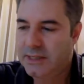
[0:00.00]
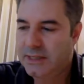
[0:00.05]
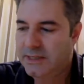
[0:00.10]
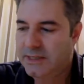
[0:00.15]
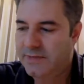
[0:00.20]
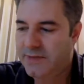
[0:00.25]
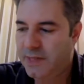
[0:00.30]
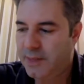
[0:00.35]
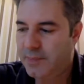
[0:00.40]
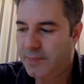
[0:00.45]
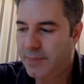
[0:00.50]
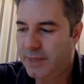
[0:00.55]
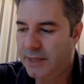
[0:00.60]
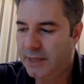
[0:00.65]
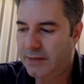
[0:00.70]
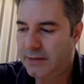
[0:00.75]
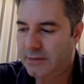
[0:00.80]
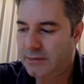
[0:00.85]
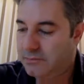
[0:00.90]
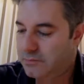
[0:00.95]

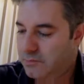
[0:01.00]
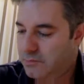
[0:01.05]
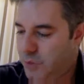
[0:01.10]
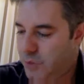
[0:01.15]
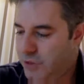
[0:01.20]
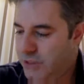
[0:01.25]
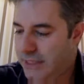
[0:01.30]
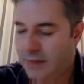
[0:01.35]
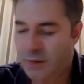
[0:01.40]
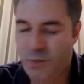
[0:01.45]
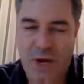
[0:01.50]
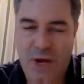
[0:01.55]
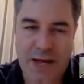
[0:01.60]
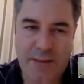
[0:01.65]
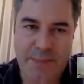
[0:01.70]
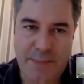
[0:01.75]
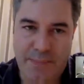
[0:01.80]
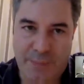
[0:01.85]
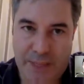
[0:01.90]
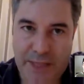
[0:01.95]
developing mostly
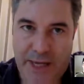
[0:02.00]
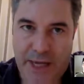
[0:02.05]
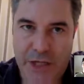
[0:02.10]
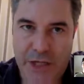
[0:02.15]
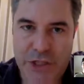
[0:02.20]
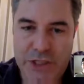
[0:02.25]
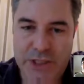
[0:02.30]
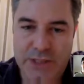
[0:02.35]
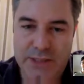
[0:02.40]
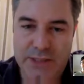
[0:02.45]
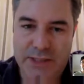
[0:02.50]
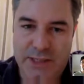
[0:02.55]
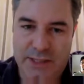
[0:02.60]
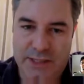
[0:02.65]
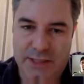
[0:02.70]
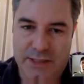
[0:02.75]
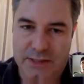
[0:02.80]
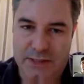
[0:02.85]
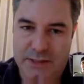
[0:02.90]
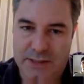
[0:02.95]
web applications
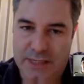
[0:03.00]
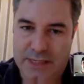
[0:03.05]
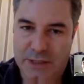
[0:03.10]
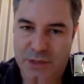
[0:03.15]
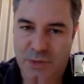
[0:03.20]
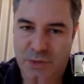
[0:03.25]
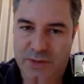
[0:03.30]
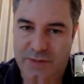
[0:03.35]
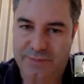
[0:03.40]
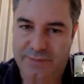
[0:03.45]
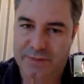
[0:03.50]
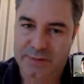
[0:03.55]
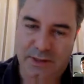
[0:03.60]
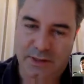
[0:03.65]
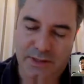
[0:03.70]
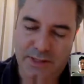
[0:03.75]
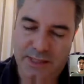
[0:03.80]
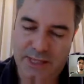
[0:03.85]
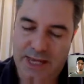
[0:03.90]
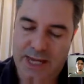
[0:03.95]
in Swift
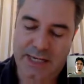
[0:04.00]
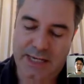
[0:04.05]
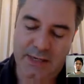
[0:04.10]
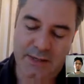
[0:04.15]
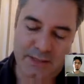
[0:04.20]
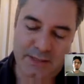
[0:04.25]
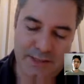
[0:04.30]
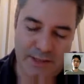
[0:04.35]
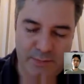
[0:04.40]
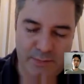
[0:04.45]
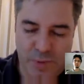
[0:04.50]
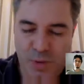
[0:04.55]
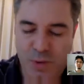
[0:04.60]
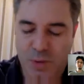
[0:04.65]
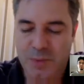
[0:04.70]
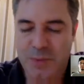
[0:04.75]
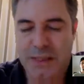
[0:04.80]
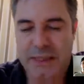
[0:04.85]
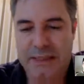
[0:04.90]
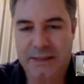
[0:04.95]
on Linux and
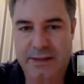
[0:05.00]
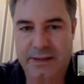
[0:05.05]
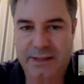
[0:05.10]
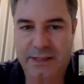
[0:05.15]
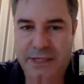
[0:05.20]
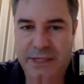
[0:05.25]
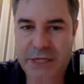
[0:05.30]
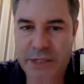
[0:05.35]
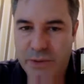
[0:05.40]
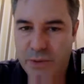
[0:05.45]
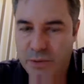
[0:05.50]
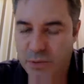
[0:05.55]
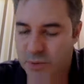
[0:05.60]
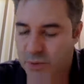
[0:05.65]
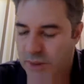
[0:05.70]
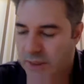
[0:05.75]
probably in new